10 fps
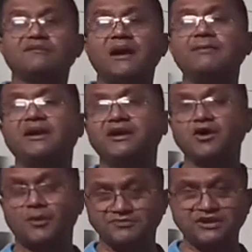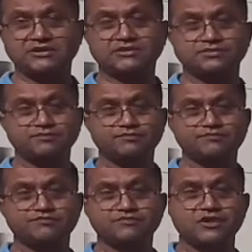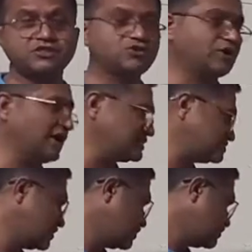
vibrating object is known as